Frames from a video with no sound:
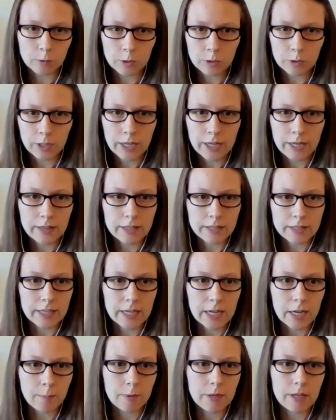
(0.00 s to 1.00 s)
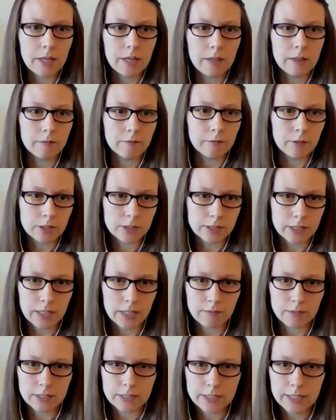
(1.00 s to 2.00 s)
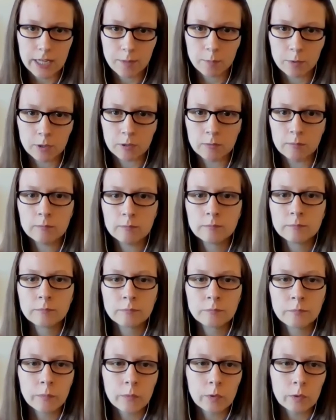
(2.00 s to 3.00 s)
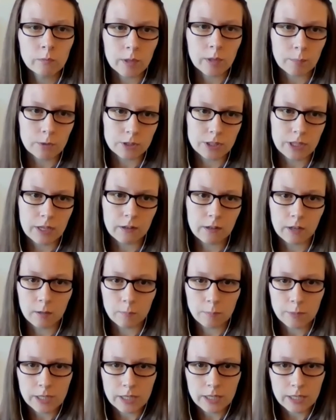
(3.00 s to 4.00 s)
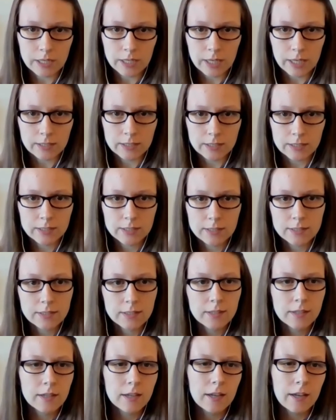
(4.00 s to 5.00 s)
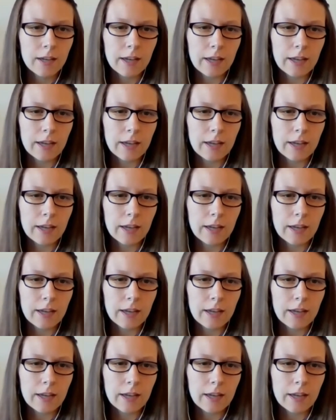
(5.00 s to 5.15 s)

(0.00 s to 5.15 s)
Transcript: that blue line at the top and the first line of the table represent all PE cases.